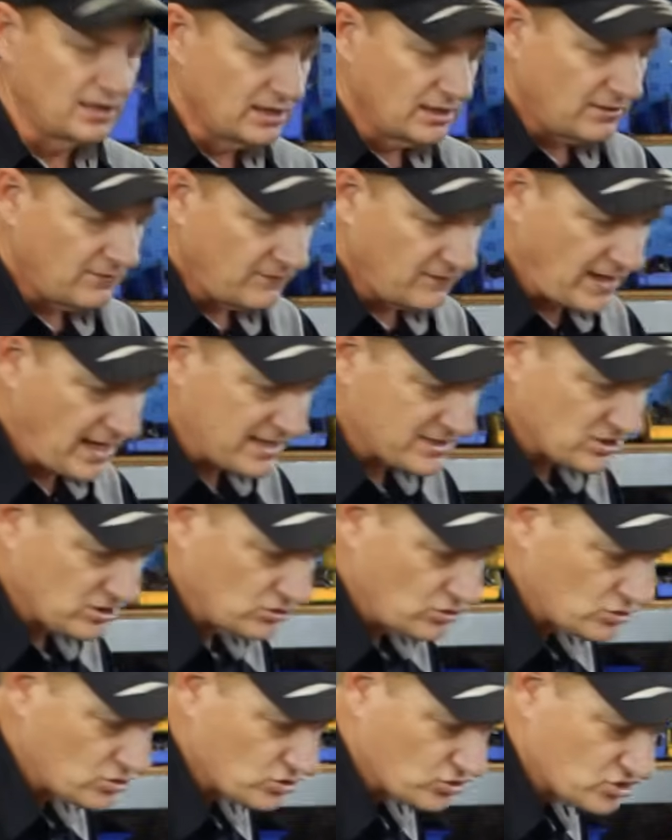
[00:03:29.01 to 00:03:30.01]
If it has a
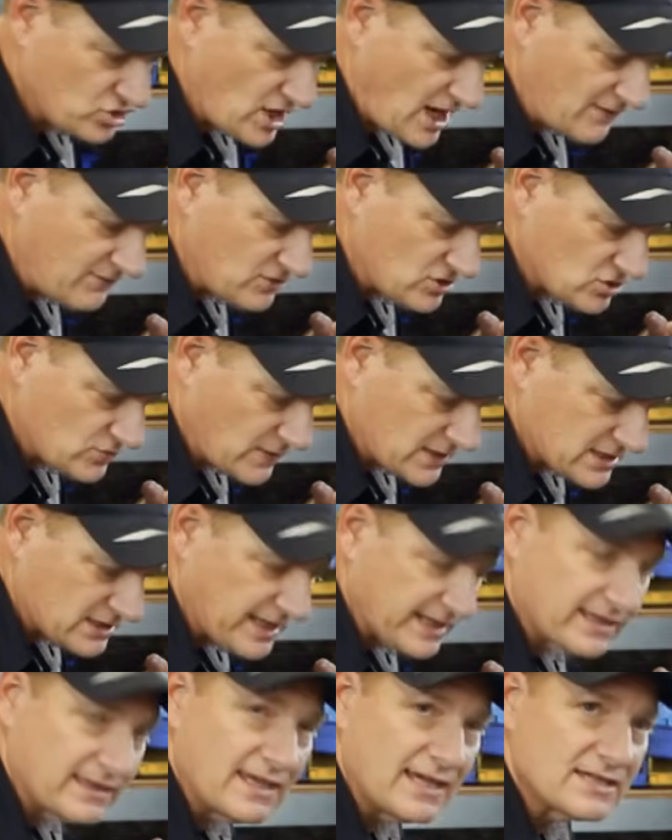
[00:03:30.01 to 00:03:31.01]
neutral safety switch
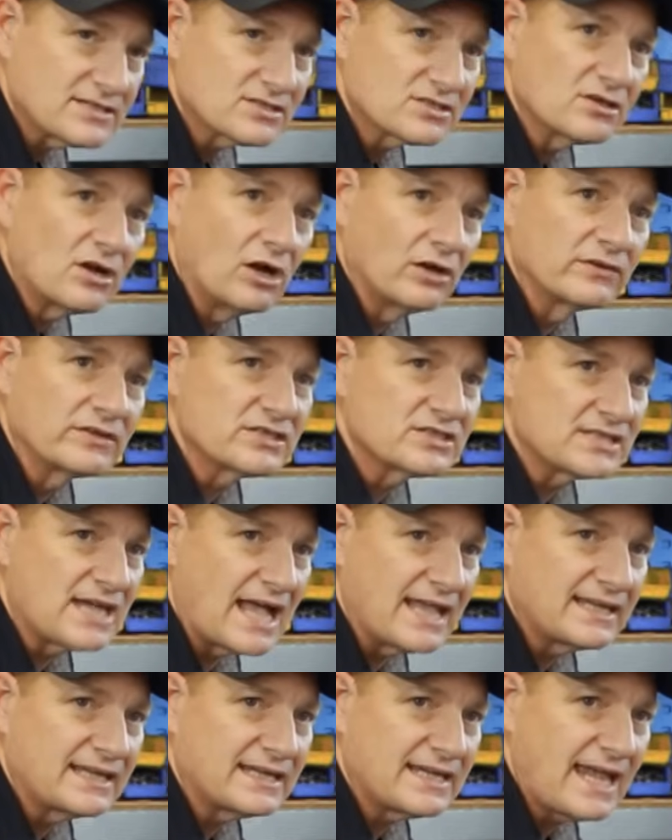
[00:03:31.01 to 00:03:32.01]
like this on the
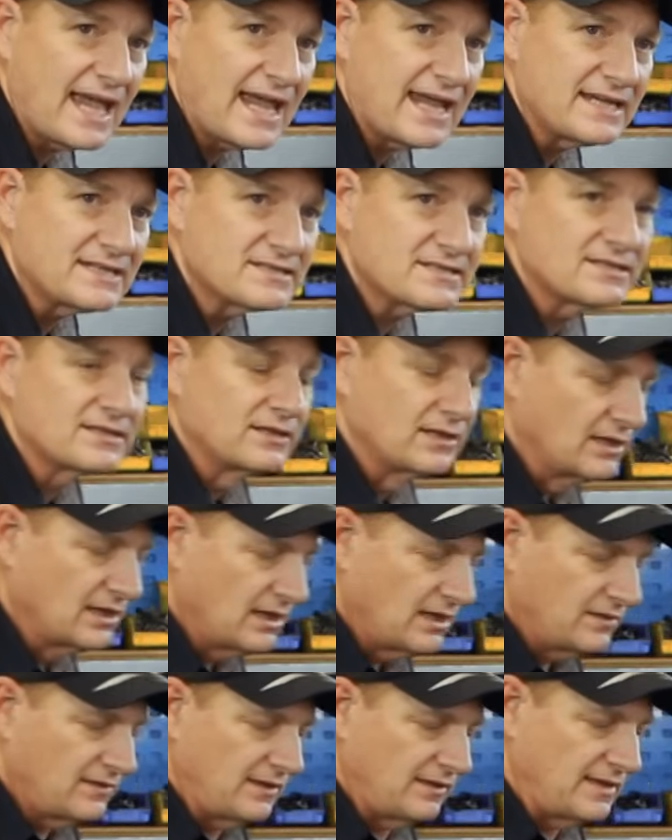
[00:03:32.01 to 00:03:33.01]
side of the case,
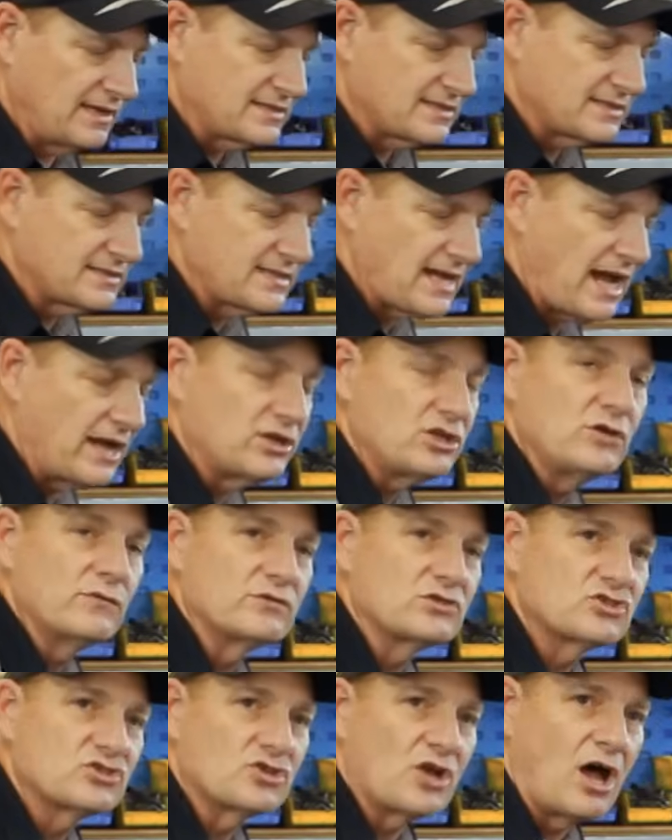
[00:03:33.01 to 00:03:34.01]
then this is how you
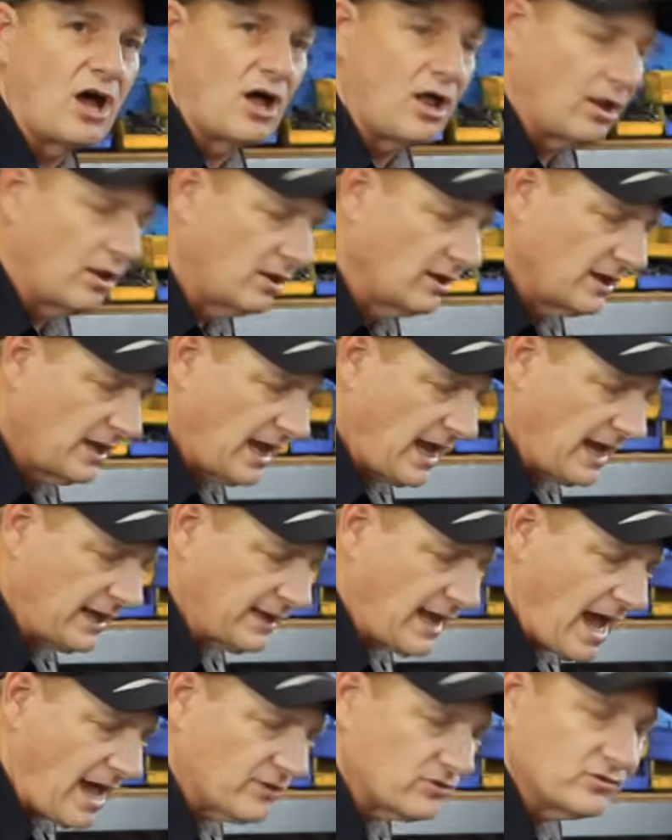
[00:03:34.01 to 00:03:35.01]
install and
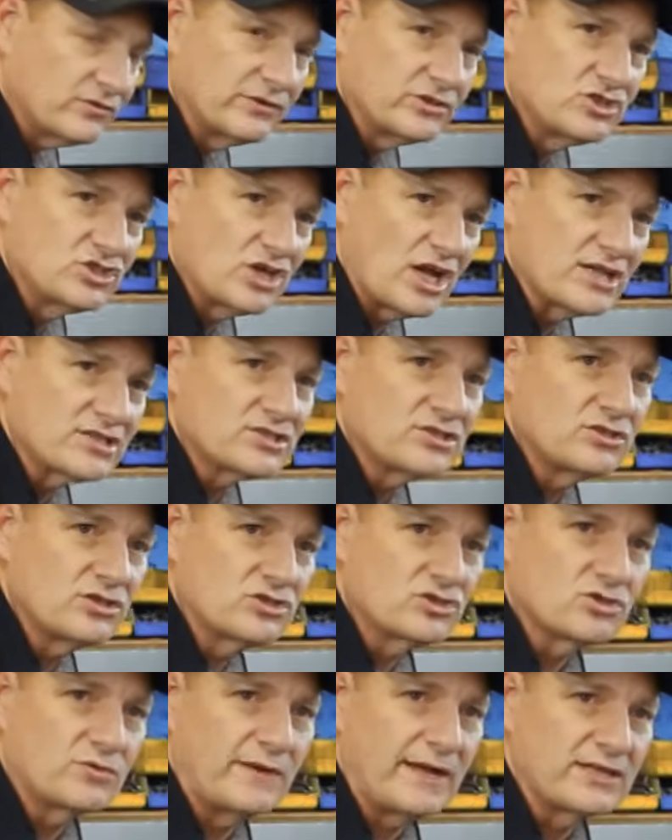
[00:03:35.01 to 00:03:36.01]
how to adjust the
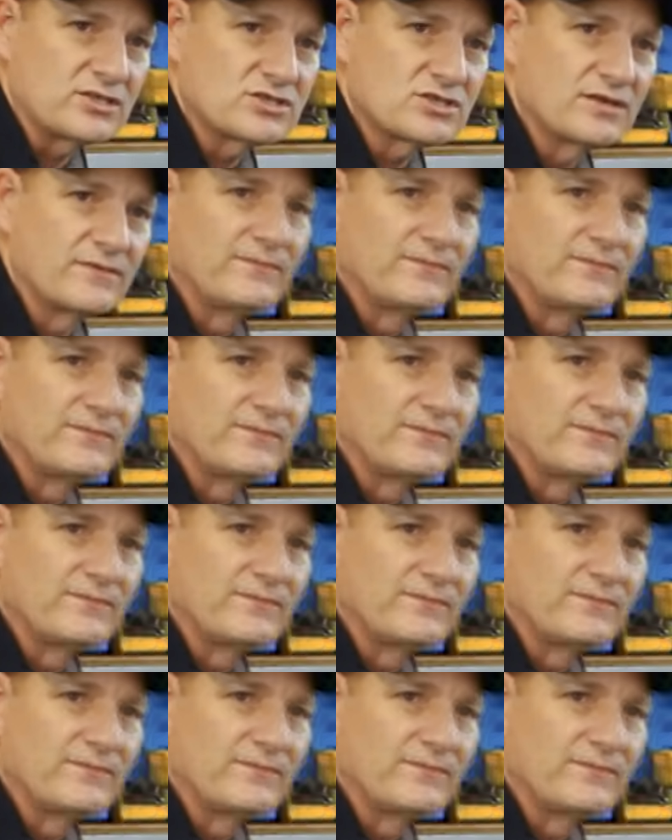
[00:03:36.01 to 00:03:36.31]
switch.